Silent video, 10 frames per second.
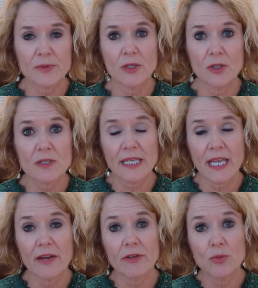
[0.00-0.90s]
So
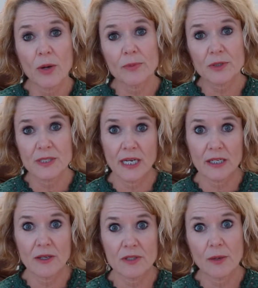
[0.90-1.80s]
usually every 1%
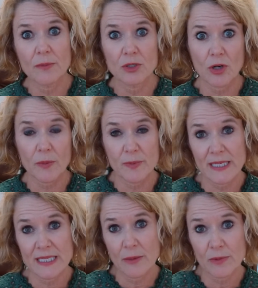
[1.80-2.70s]
it goes up, it drops
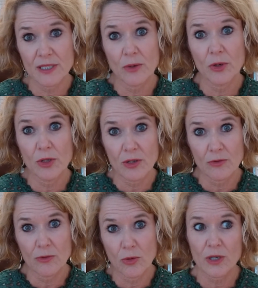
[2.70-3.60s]
by 10% We can
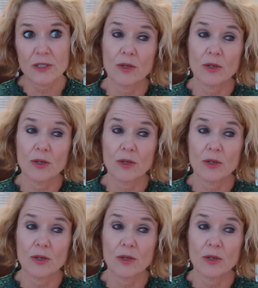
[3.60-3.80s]
afford.